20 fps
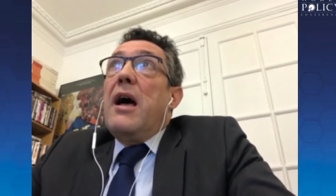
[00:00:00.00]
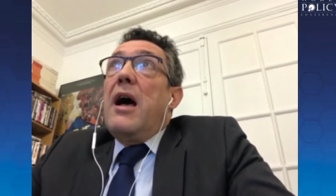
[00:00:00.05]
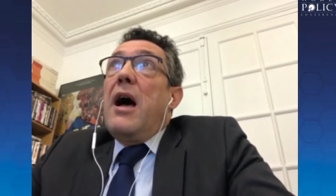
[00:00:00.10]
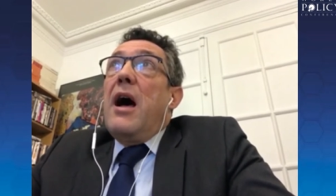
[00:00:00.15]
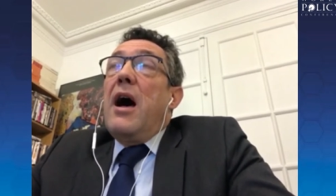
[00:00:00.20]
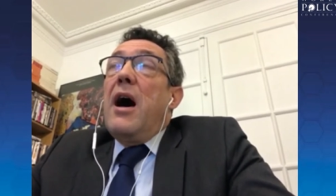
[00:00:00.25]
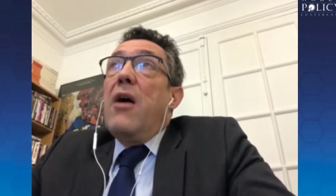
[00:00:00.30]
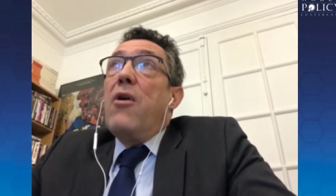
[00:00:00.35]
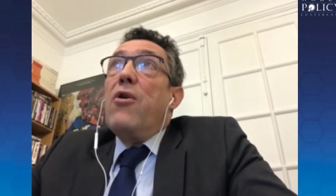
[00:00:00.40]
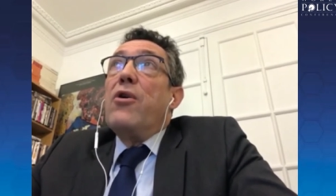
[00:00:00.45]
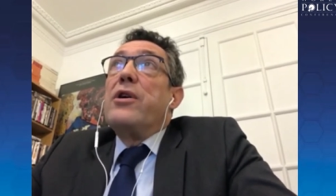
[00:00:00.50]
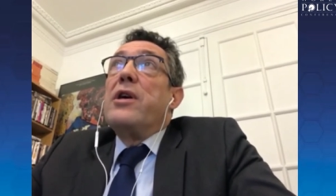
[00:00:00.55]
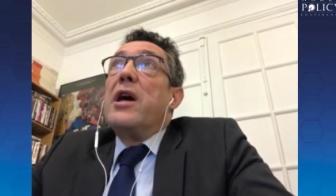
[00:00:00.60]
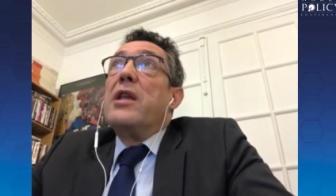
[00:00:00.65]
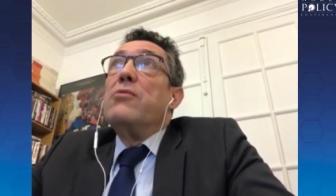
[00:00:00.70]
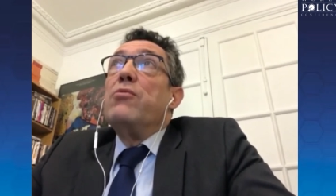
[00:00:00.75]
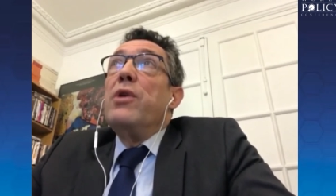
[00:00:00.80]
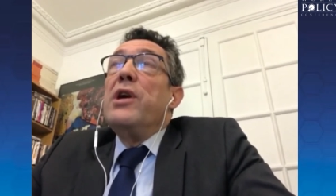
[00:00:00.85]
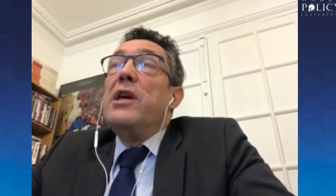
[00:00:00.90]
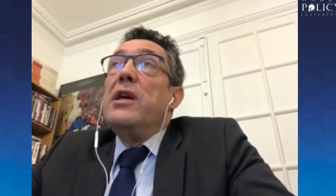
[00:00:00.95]
How
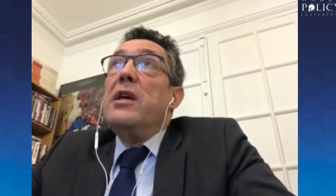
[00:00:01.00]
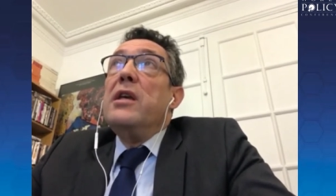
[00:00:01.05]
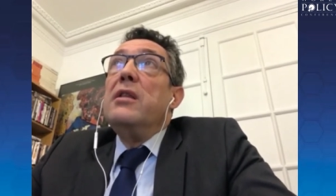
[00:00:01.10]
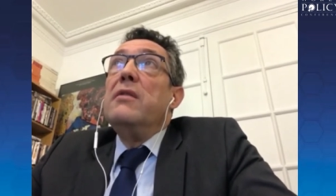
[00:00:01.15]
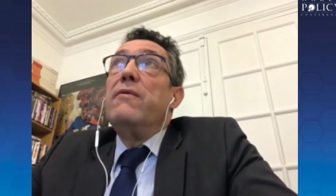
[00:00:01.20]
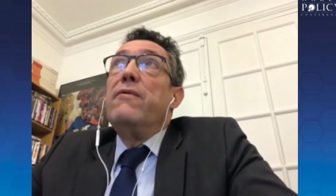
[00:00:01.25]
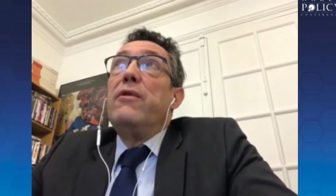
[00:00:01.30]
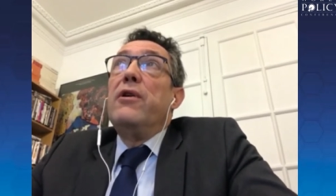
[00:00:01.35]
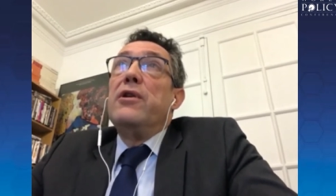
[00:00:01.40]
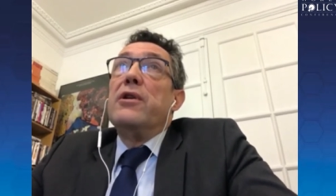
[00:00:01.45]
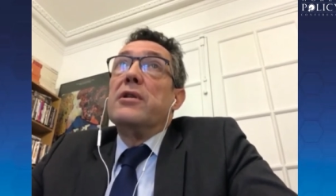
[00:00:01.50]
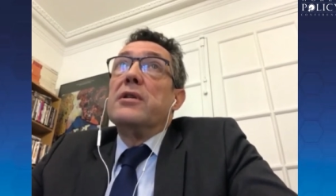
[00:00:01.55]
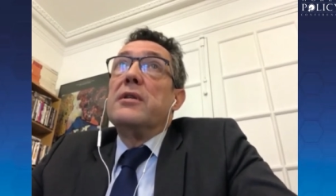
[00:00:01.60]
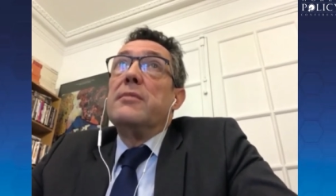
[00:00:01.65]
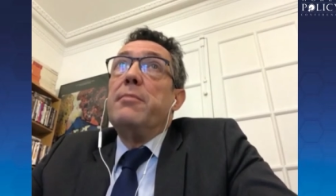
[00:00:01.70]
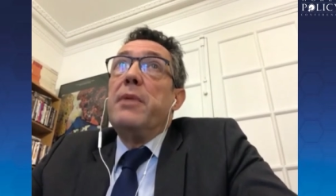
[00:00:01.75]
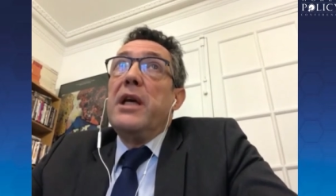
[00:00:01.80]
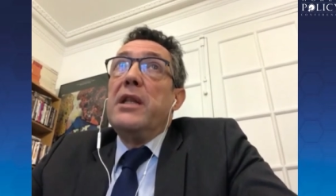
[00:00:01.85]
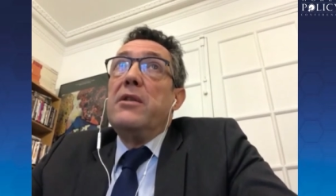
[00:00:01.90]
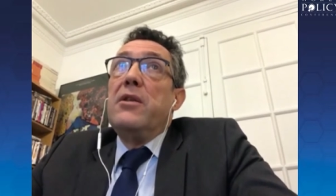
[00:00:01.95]
can we
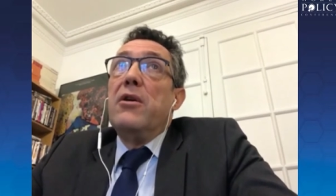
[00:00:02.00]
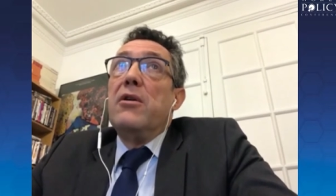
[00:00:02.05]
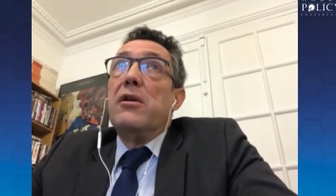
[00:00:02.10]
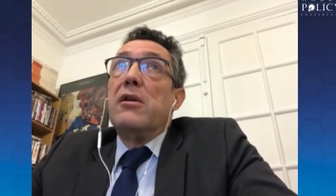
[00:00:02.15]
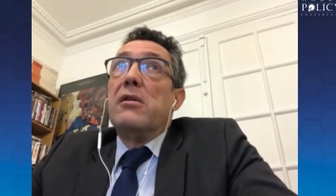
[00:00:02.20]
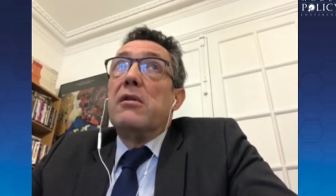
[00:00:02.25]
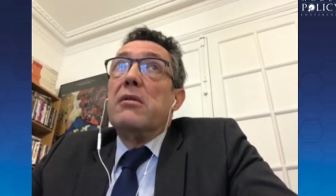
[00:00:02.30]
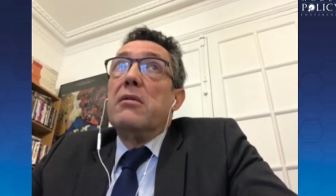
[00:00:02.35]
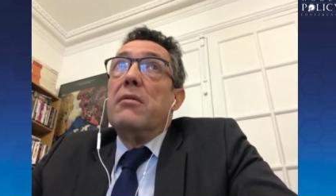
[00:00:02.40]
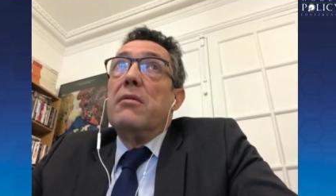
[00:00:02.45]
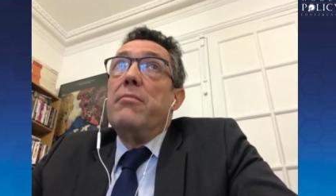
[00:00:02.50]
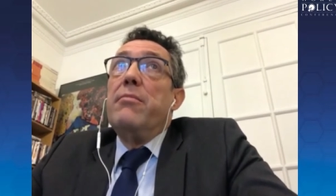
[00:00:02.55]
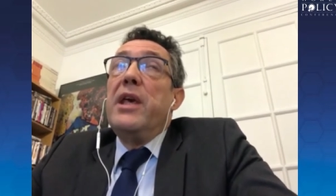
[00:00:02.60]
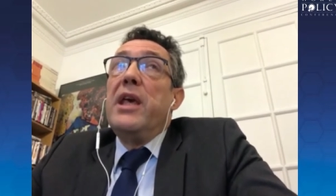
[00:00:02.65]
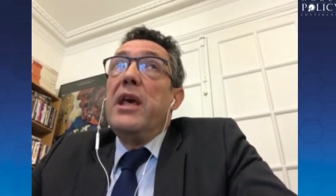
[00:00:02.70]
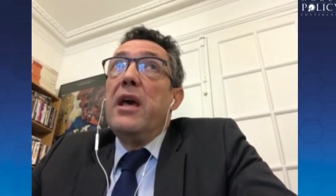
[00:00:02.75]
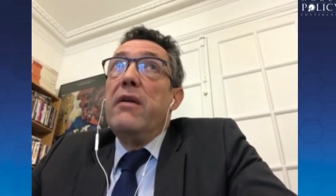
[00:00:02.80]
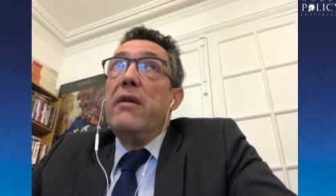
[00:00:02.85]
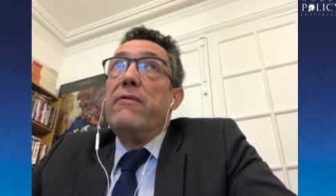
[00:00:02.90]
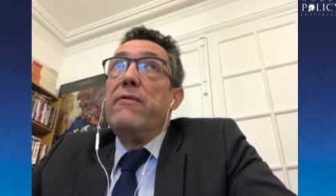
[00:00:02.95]
influence better
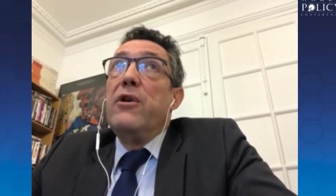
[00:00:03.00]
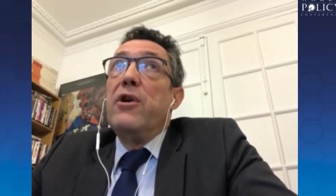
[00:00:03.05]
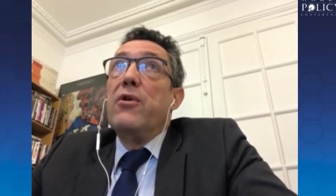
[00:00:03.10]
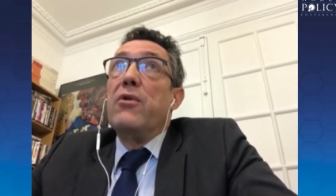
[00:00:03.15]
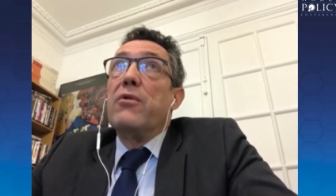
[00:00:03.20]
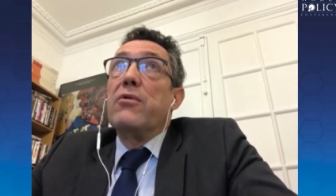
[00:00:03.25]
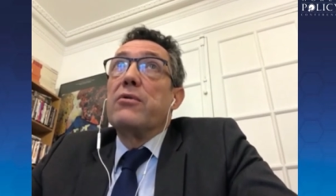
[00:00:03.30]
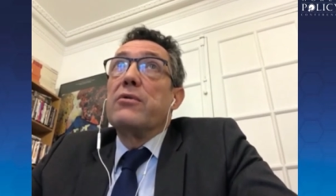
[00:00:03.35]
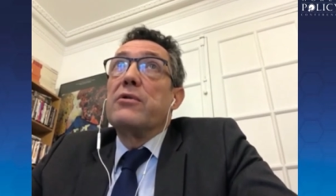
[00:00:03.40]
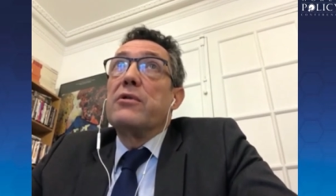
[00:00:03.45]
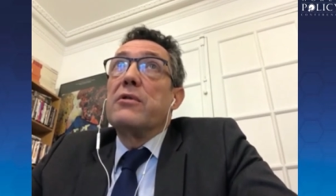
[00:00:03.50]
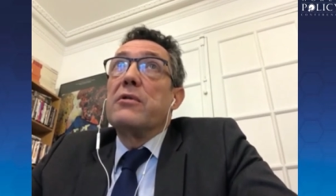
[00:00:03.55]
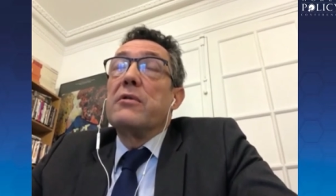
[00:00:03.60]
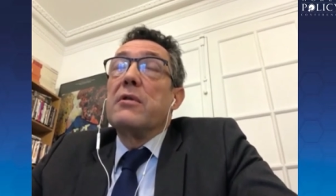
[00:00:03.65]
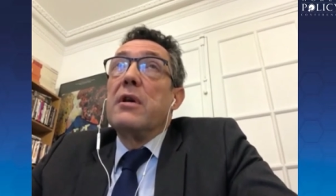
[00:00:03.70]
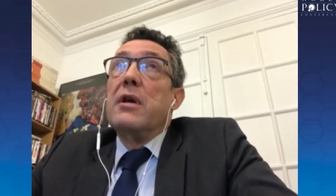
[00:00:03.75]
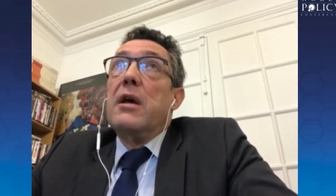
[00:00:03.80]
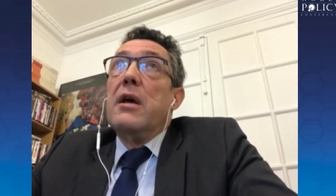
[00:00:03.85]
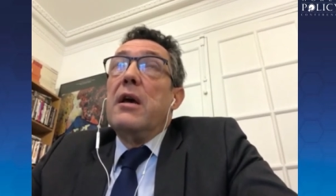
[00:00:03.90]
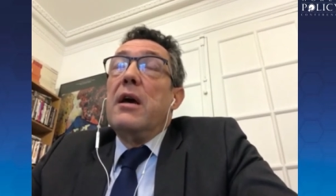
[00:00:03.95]
behaviors?
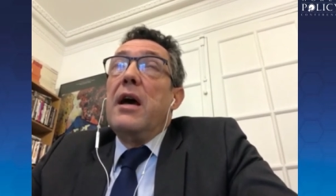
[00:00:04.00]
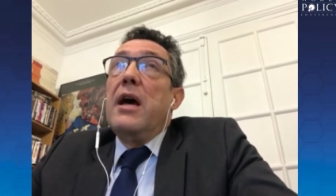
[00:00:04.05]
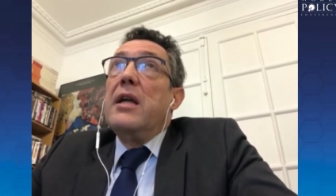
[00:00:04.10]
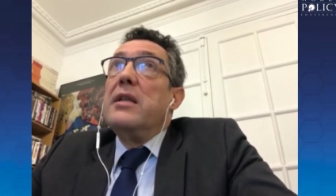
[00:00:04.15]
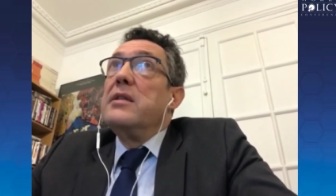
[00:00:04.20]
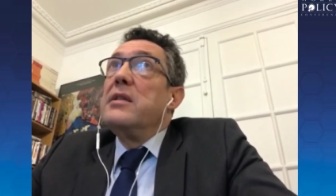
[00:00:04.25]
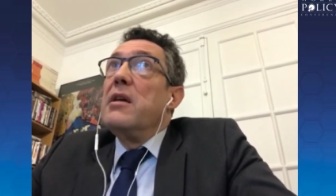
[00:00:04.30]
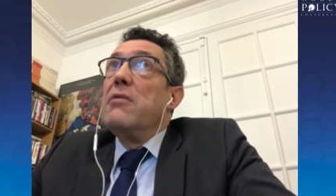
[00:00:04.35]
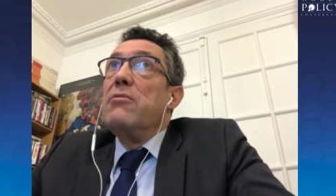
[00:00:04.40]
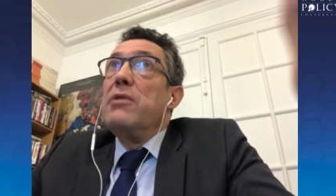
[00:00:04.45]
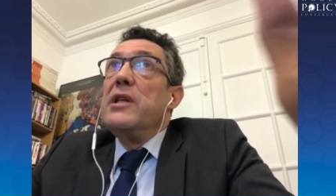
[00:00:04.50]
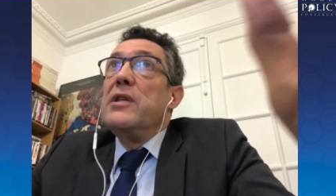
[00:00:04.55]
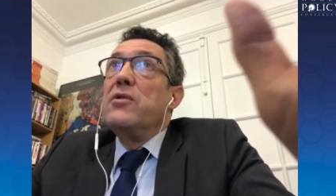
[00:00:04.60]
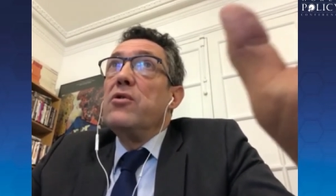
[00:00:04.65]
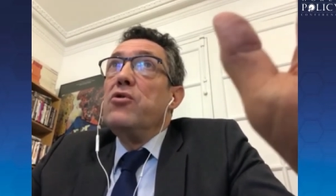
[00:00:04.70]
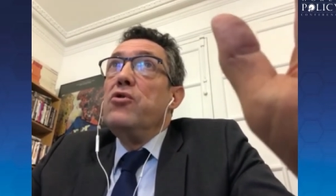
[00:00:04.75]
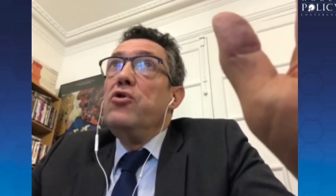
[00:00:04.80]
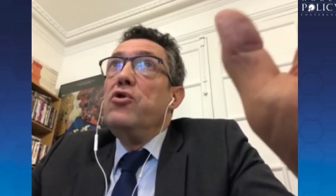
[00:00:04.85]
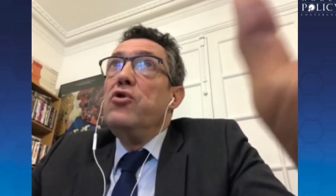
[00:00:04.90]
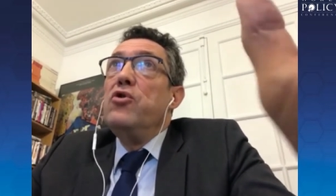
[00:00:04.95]
And there is
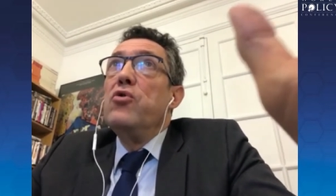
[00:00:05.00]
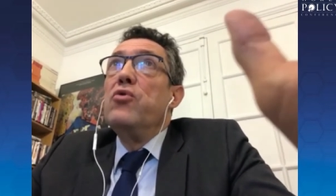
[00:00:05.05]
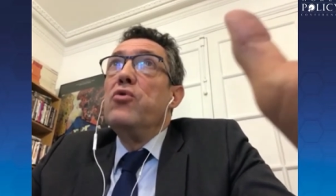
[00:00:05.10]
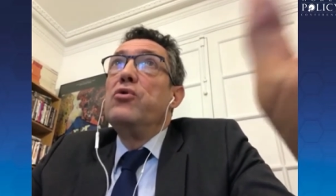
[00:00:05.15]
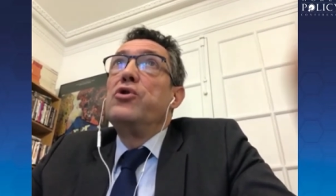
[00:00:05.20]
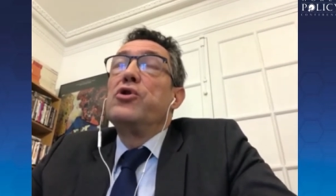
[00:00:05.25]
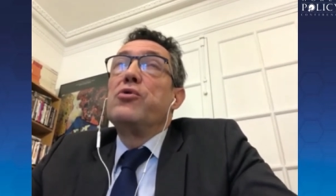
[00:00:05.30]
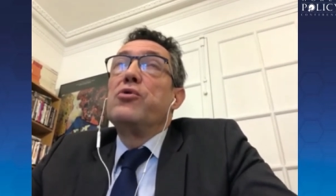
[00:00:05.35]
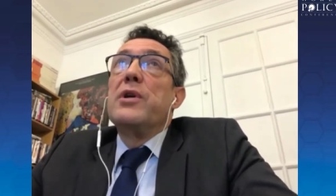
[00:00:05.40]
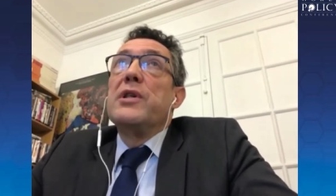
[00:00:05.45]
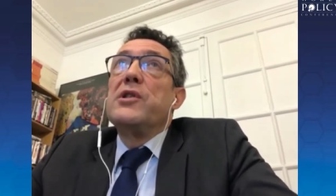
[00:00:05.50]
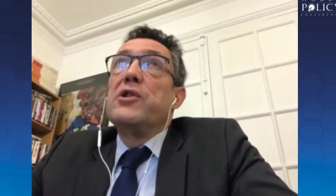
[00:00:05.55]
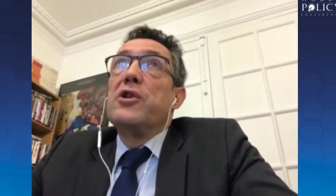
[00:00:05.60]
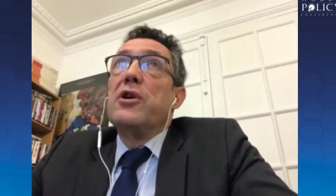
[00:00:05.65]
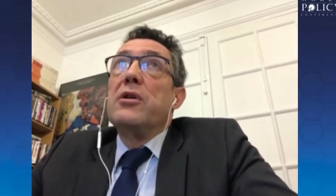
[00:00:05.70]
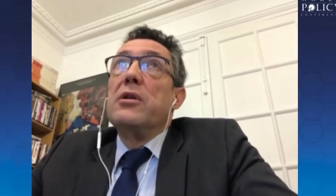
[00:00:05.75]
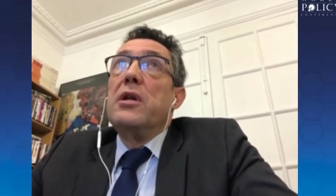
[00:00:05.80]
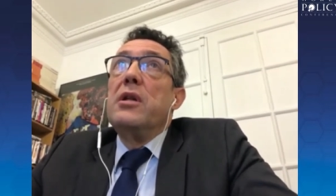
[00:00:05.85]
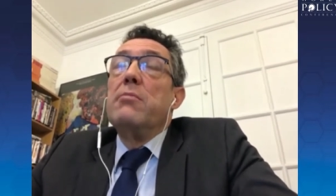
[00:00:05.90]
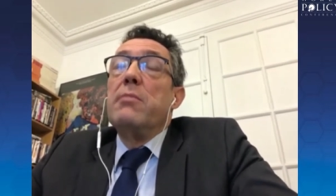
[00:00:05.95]
a huge
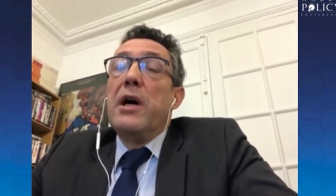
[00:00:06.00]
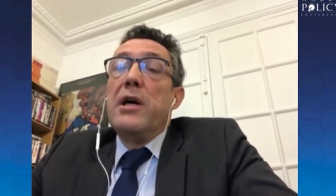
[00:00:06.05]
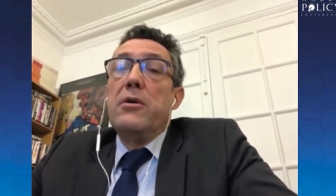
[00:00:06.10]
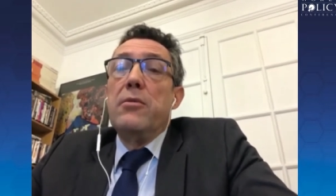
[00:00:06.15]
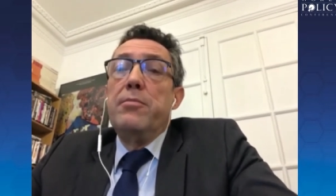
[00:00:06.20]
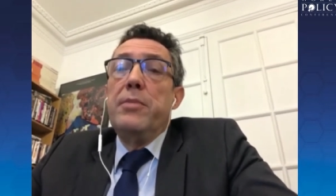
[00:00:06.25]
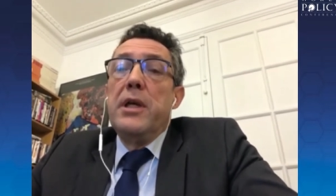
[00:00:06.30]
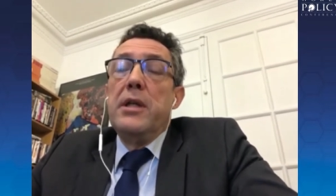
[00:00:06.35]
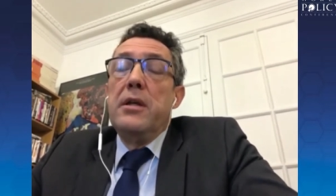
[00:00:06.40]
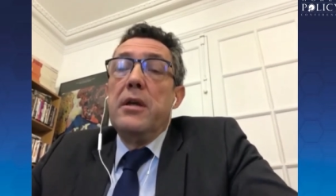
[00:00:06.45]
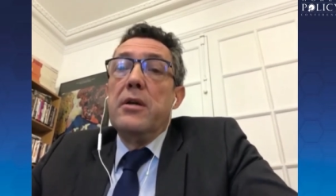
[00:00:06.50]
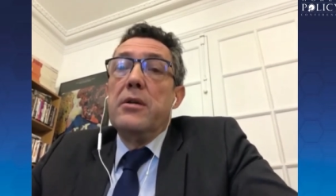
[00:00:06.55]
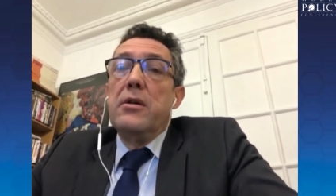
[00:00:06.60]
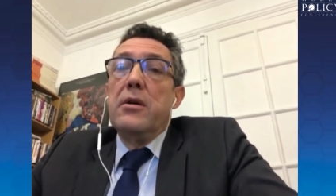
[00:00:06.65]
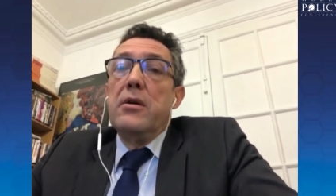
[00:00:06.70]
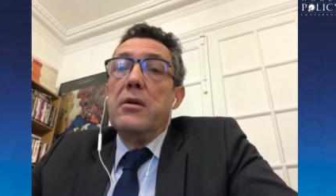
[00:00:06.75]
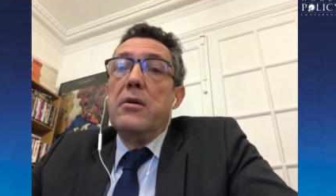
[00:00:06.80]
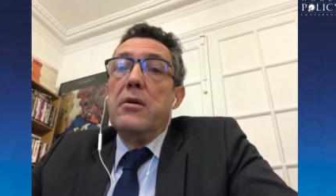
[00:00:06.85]
question, in my opinion,